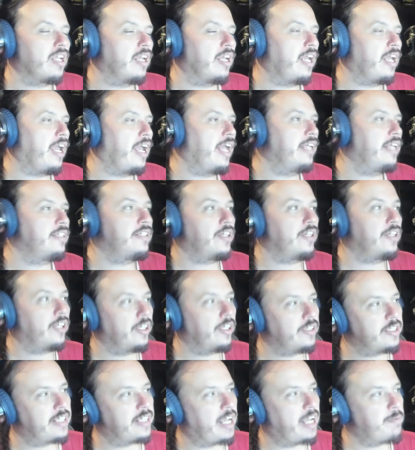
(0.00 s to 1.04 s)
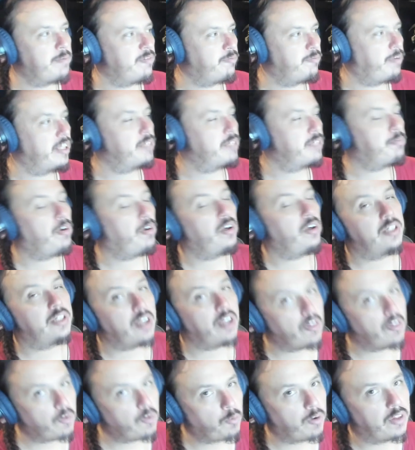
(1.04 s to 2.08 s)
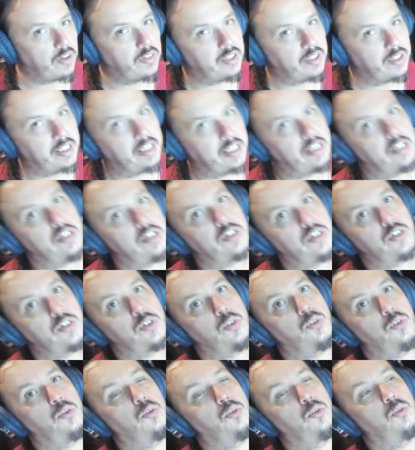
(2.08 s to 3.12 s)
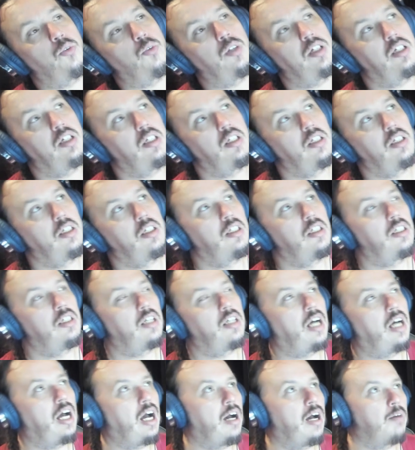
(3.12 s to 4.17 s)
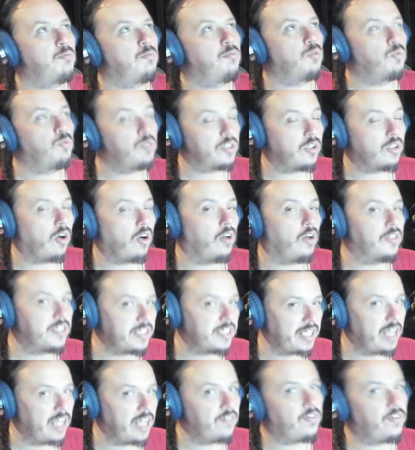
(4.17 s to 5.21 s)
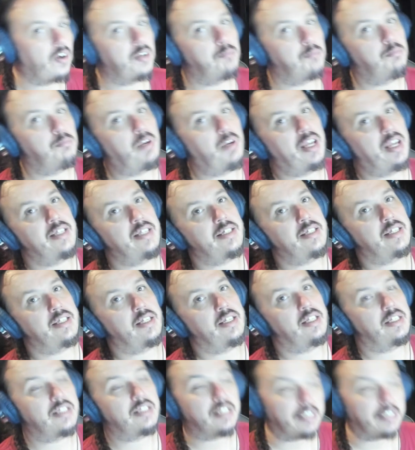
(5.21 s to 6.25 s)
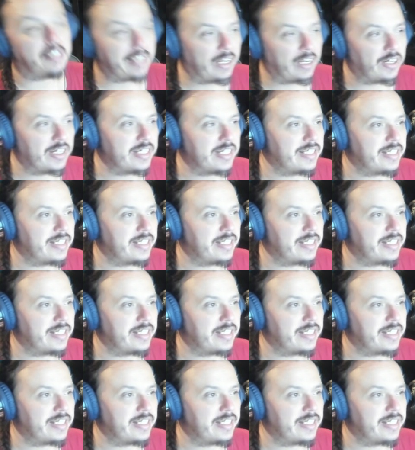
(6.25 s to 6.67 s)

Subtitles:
And during this game of baseball, another one of the kids who was called safe on a base. To Larry's